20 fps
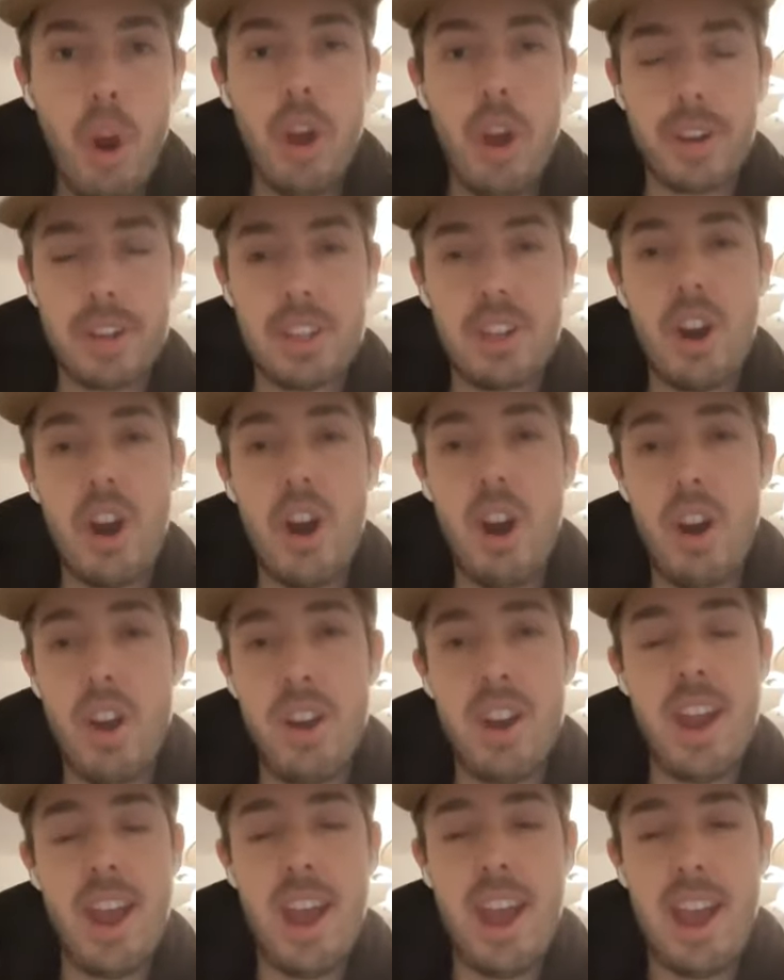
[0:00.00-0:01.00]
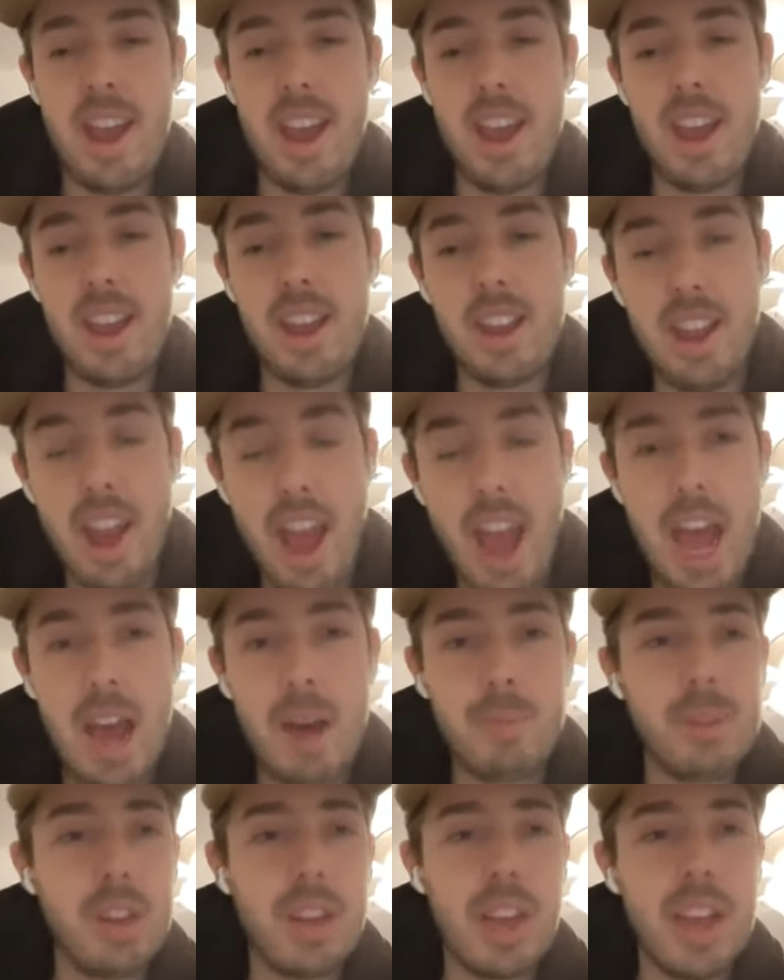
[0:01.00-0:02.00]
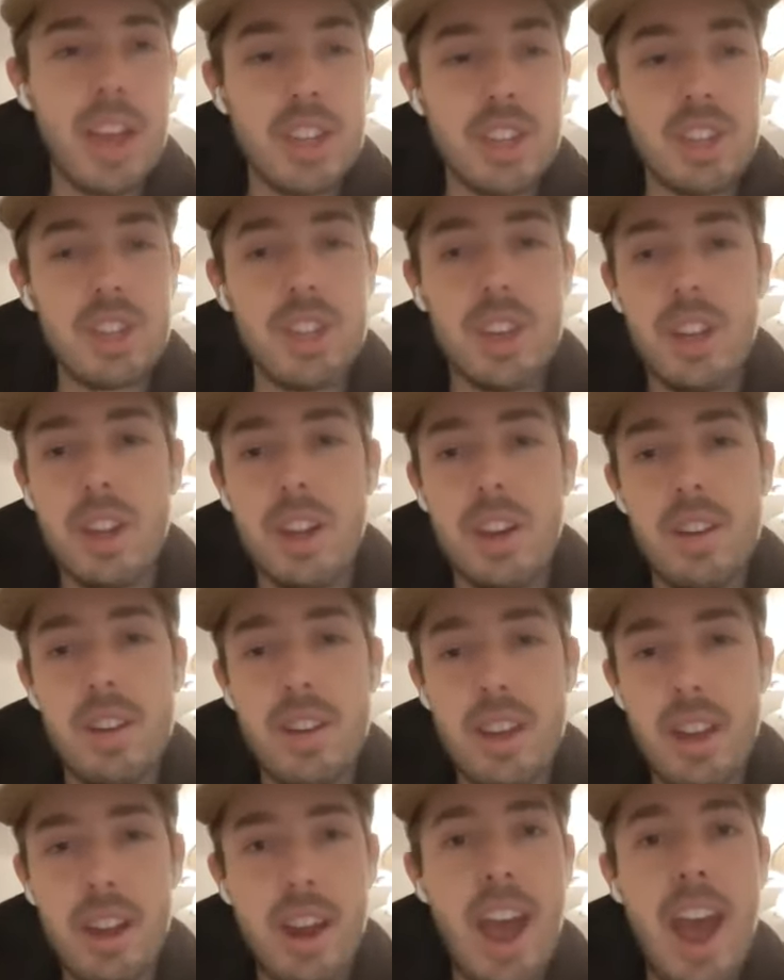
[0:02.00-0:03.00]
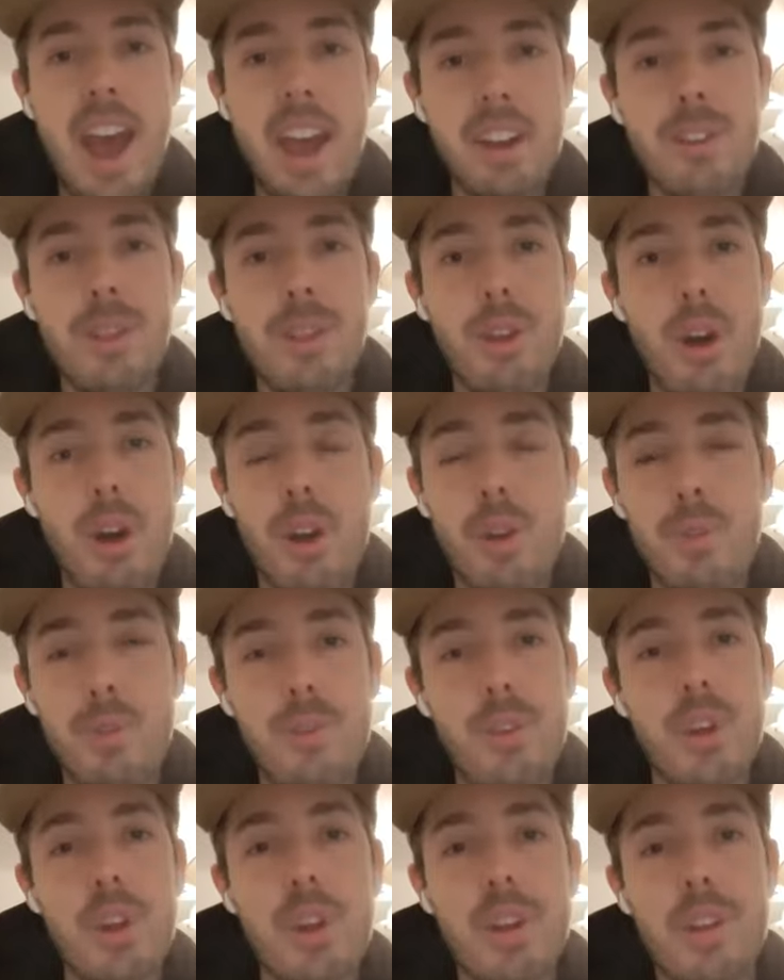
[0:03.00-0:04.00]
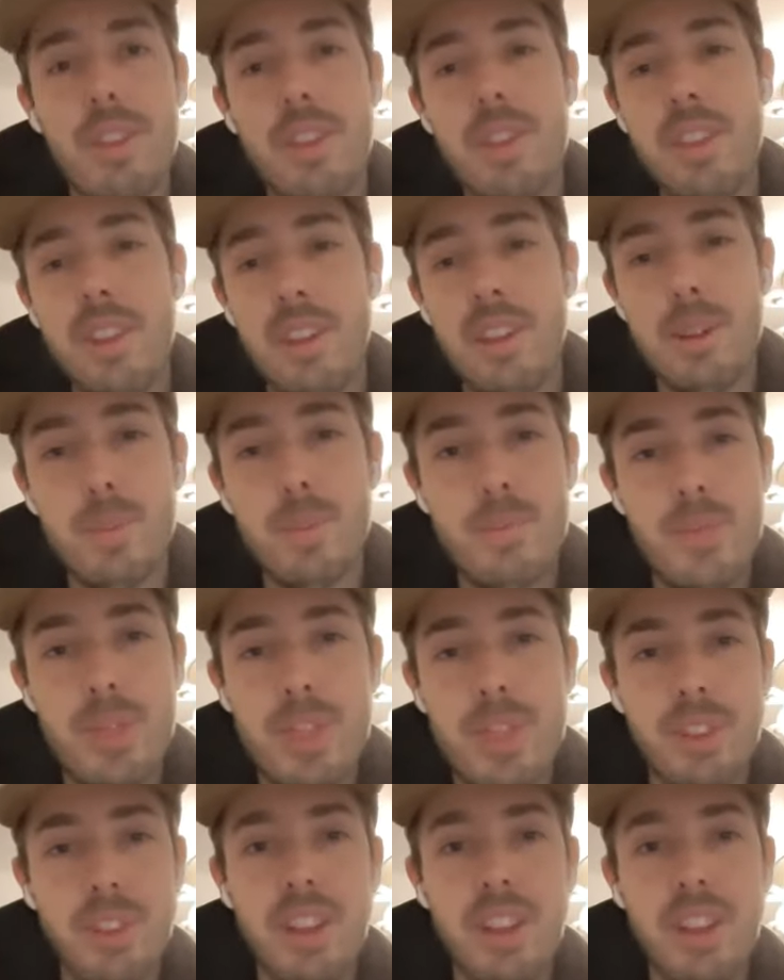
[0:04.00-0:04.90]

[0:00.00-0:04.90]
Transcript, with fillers: worked on a application at a hackathon for the,